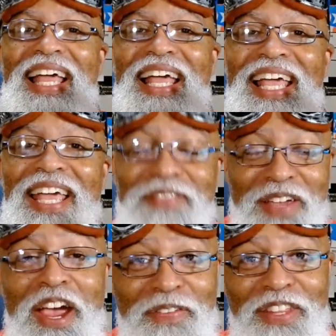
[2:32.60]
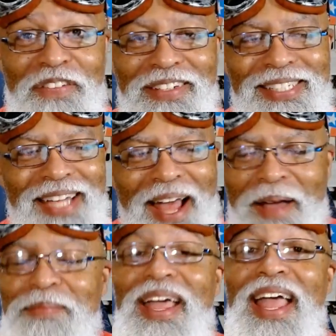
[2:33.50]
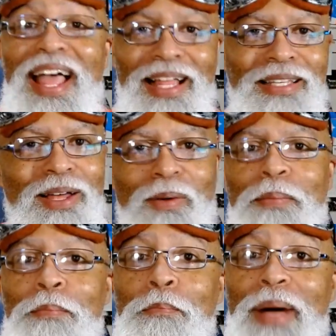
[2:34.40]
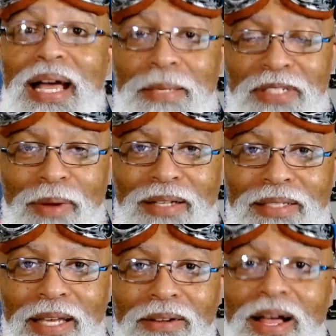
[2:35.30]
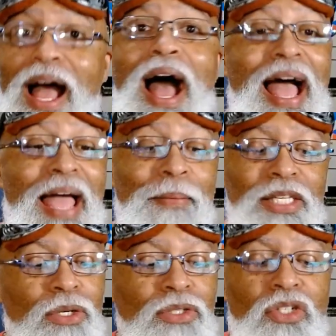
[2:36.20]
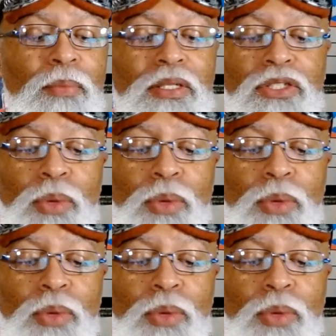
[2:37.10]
if you're here for the first time, hello, my name is Montel. I am a YouTuber, Twitch